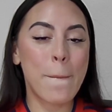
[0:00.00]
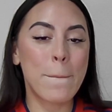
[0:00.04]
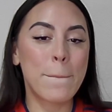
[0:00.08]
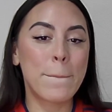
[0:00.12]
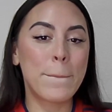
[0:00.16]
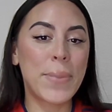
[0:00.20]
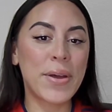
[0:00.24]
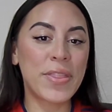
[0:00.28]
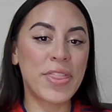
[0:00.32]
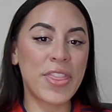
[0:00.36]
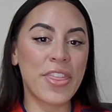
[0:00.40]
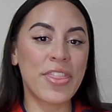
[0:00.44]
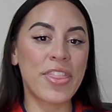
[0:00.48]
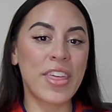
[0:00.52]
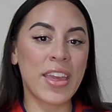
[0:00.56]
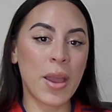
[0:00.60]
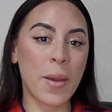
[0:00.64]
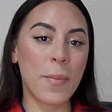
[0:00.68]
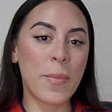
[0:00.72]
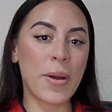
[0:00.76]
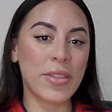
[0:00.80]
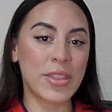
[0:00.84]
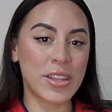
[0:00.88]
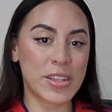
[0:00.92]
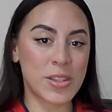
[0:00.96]
but the thing
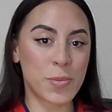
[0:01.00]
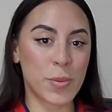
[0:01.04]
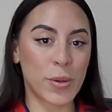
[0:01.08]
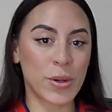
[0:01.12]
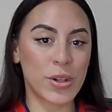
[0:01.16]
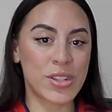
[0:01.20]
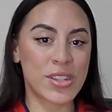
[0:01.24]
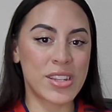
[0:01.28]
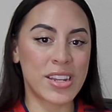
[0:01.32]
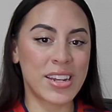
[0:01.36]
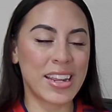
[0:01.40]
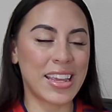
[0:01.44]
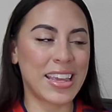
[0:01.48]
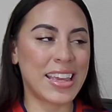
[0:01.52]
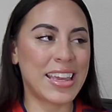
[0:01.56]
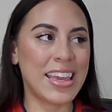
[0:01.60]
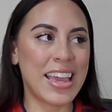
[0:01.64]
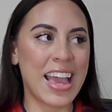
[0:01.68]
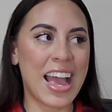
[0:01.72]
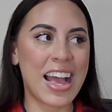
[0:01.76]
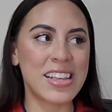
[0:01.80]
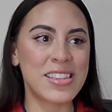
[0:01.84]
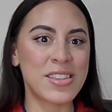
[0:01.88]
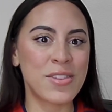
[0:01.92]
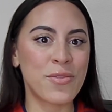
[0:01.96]
about this person, he
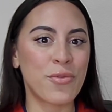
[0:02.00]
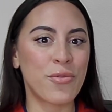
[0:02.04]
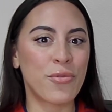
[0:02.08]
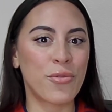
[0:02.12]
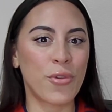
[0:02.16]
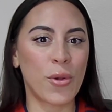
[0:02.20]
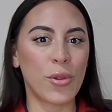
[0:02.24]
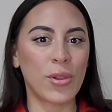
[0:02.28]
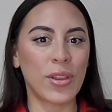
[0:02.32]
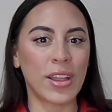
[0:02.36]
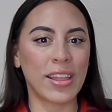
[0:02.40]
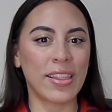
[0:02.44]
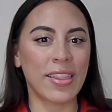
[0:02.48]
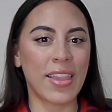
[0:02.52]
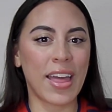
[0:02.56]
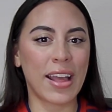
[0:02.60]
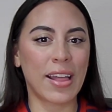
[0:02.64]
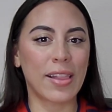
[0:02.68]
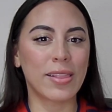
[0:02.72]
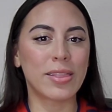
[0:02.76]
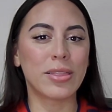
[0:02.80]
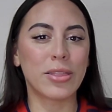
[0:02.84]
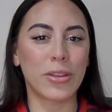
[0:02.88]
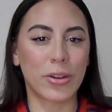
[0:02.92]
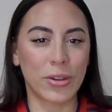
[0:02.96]
hasn't fully like
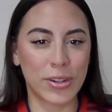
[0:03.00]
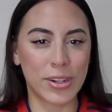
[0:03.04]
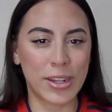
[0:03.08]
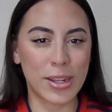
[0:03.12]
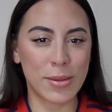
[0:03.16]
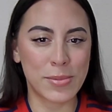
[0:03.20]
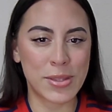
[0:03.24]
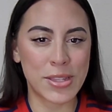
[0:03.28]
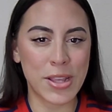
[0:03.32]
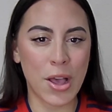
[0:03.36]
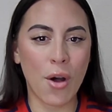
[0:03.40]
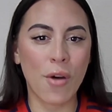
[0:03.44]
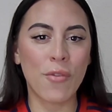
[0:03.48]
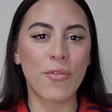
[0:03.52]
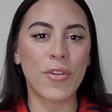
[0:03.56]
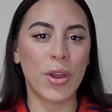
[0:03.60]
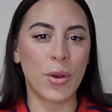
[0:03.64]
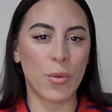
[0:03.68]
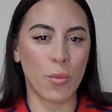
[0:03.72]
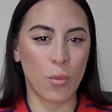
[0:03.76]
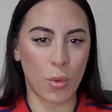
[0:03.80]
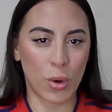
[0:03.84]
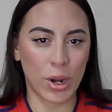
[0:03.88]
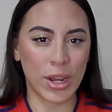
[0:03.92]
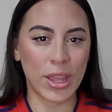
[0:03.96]
learned himself and
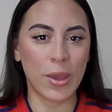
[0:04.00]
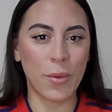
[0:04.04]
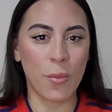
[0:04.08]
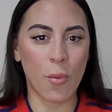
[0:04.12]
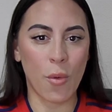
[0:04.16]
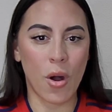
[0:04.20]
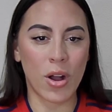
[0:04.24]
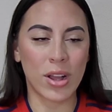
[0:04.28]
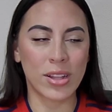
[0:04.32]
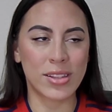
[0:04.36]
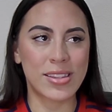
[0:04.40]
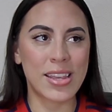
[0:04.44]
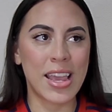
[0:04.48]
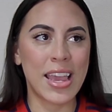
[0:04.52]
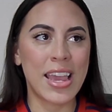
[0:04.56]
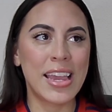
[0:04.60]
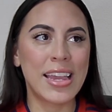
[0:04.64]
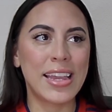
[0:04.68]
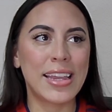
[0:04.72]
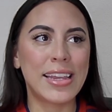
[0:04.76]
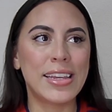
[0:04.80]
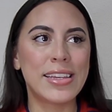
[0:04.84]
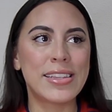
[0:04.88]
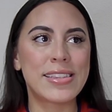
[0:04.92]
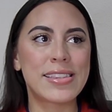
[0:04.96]
what he wants.
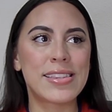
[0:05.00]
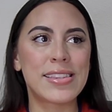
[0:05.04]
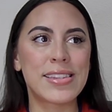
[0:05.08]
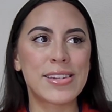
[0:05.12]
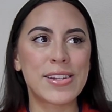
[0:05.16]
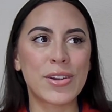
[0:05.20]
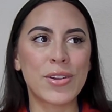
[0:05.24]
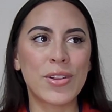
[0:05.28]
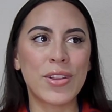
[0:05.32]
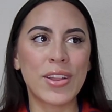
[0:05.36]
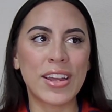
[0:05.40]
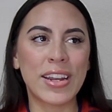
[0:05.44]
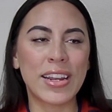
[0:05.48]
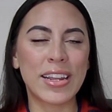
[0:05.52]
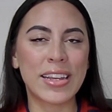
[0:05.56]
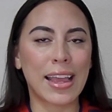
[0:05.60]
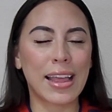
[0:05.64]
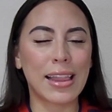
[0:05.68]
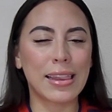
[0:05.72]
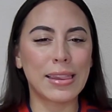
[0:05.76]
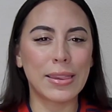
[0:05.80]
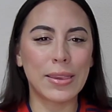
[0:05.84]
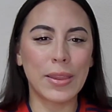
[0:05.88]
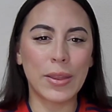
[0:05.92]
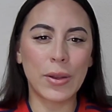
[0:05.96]
He's still in his
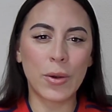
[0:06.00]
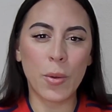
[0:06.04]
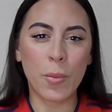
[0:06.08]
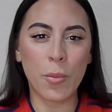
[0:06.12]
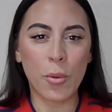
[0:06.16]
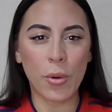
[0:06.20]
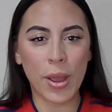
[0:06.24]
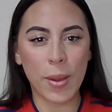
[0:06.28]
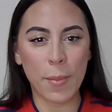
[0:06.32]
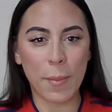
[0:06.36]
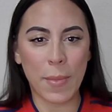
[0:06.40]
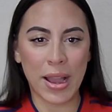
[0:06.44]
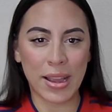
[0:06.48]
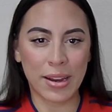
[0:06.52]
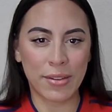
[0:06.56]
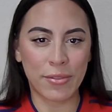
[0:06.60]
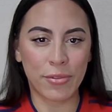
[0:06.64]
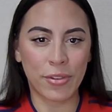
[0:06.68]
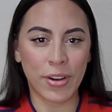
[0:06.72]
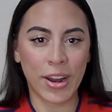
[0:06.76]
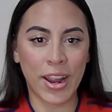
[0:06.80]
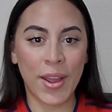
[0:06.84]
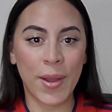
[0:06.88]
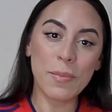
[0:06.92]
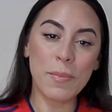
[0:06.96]
little boy mind
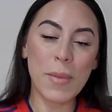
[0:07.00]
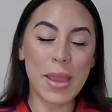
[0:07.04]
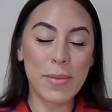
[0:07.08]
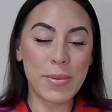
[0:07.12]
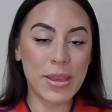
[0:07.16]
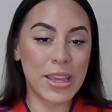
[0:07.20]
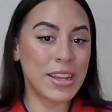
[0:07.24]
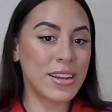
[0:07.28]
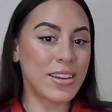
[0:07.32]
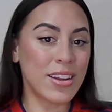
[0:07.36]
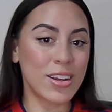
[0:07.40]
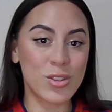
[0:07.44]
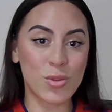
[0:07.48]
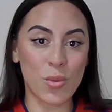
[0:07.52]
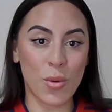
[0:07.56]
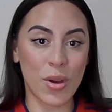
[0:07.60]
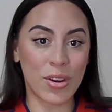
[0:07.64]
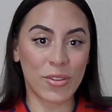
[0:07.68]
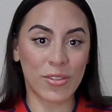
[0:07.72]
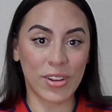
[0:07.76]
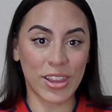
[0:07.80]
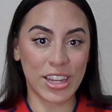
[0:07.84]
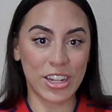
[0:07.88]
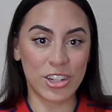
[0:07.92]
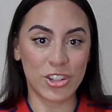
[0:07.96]
frame. Maybe he does want a
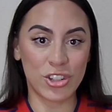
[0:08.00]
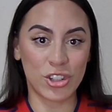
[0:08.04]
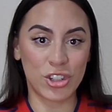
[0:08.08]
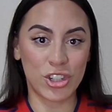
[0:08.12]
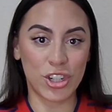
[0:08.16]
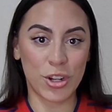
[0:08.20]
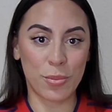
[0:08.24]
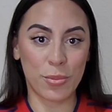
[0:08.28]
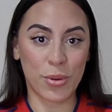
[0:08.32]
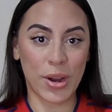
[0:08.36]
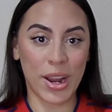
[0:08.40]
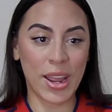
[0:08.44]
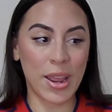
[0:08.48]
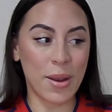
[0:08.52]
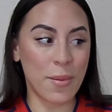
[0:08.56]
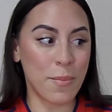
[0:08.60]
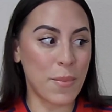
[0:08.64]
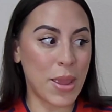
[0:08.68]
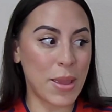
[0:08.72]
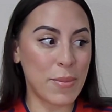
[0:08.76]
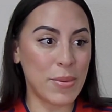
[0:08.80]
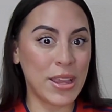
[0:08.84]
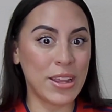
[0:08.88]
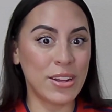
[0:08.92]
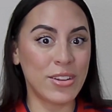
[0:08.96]
relationship, right? And
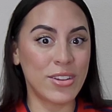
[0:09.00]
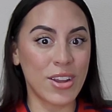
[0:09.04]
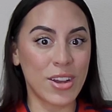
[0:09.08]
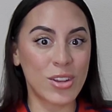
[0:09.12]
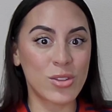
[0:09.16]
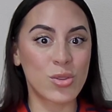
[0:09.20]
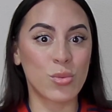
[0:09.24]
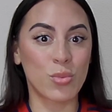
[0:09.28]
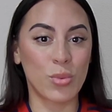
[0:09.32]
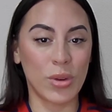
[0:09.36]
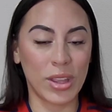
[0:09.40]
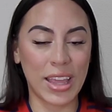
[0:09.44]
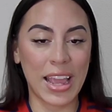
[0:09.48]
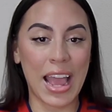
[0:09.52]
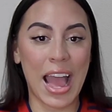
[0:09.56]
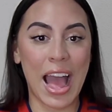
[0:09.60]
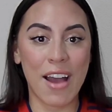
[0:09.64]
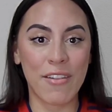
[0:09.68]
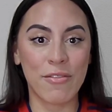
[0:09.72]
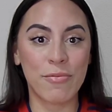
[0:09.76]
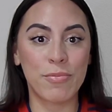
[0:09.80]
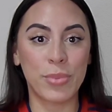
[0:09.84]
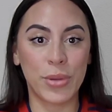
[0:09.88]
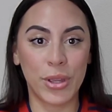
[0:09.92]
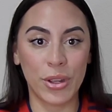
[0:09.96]
maybe he does really have
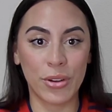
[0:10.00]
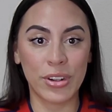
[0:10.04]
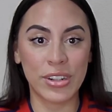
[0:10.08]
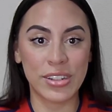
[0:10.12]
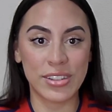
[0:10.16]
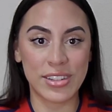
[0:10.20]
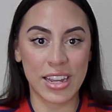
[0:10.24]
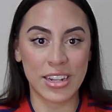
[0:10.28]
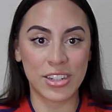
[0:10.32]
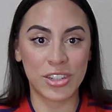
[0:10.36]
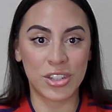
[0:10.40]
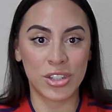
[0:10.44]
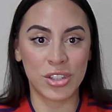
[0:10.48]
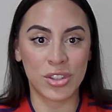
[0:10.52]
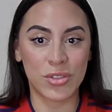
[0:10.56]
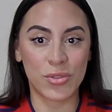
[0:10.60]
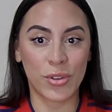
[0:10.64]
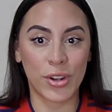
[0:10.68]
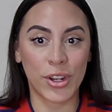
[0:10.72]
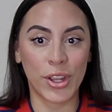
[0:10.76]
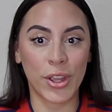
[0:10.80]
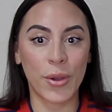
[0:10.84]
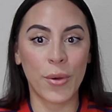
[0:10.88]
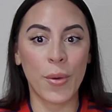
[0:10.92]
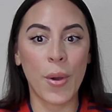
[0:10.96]
pure intentions for
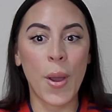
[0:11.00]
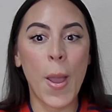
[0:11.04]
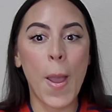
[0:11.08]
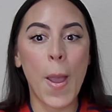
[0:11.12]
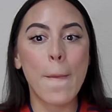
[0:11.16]
you.